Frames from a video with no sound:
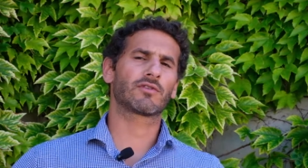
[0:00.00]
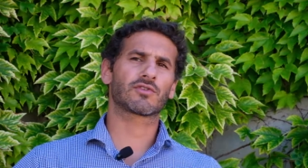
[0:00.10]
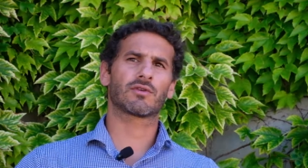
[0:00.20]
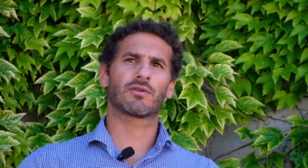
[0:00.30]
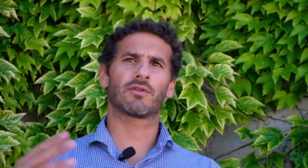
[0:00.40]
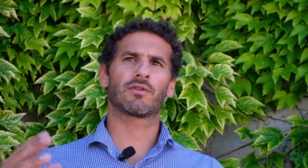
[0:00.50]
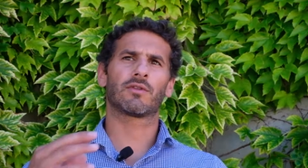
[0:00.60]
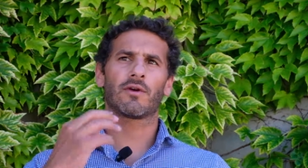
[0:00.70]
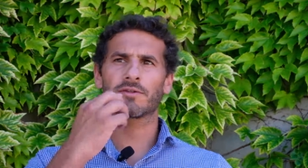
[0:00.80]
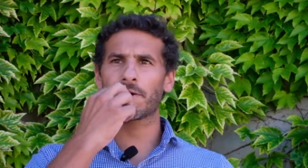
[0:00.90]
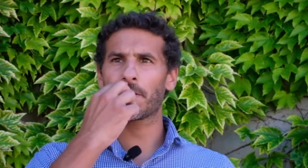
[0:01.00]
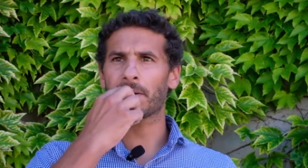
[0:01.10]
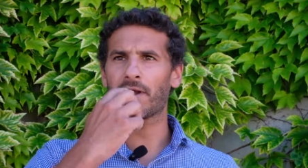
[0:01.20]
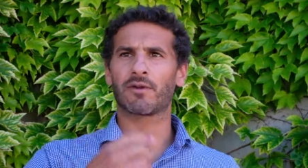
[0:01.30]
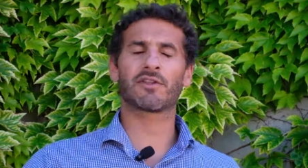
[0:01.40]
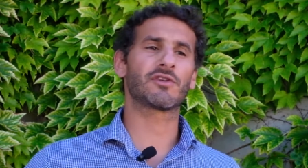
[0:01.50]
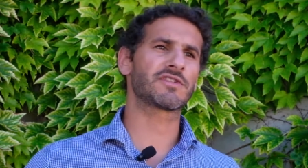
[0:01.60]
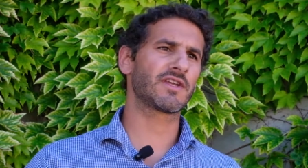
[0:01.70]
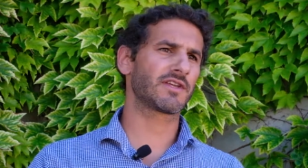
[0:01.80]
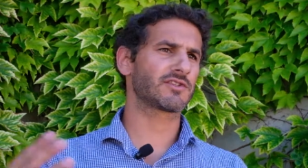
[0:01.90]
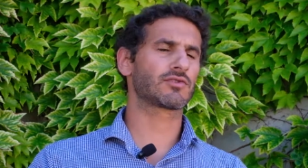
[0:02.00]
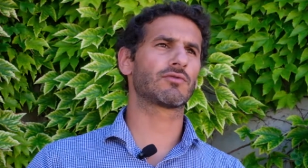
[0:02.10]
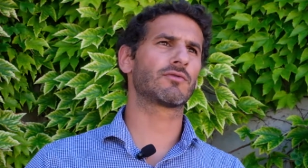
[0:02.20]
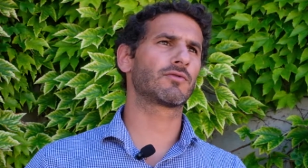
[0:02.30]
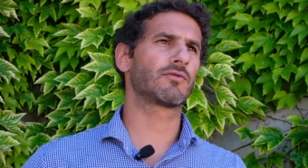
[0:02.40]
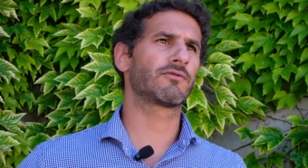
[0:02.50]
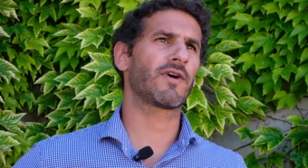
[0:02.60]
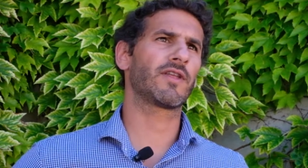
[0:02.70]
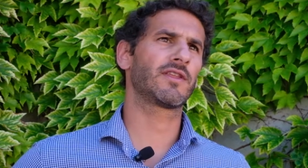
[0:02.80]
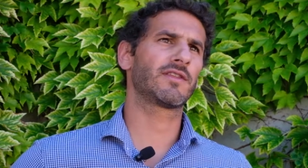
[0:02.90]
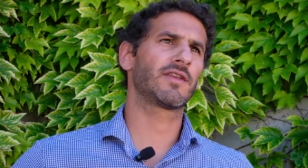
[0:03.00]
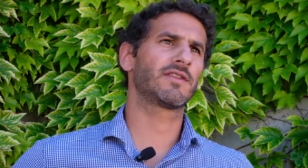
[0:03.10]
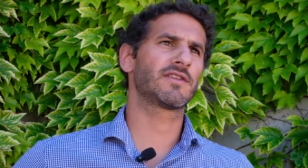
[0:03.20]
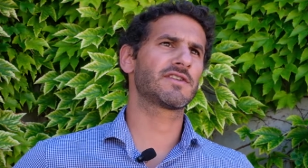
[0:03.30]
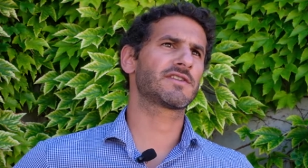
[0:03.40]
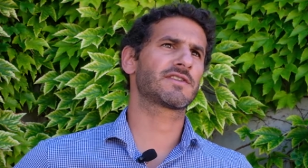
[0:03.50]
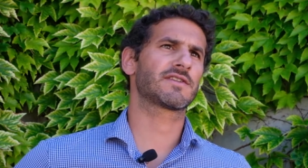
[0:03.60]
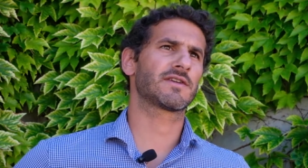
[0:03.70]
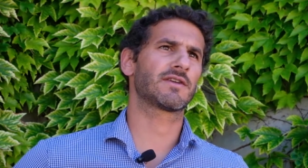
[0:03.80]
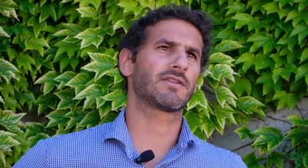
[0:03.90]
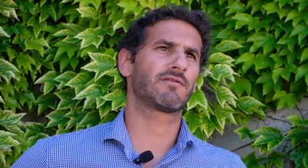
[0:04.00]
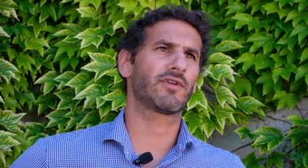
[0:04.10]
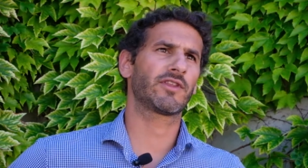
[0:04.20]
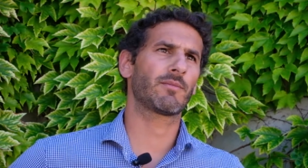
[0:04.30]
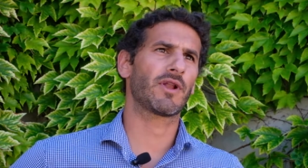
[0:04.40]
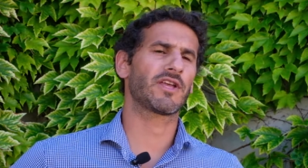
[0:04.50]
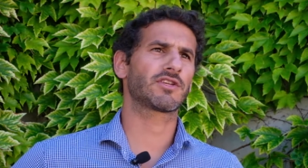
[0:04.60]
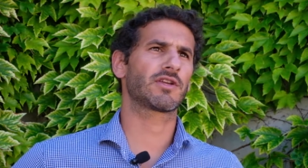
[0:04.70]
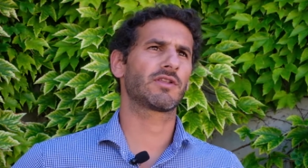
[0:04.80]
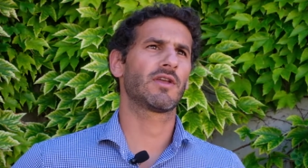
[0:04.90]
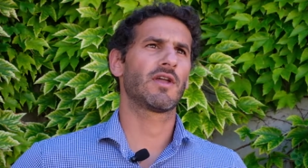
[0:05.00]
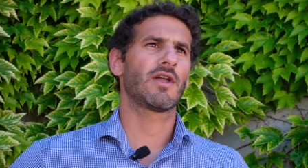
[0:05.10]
also the other characteristic is to, to find in, in this uh, different appellation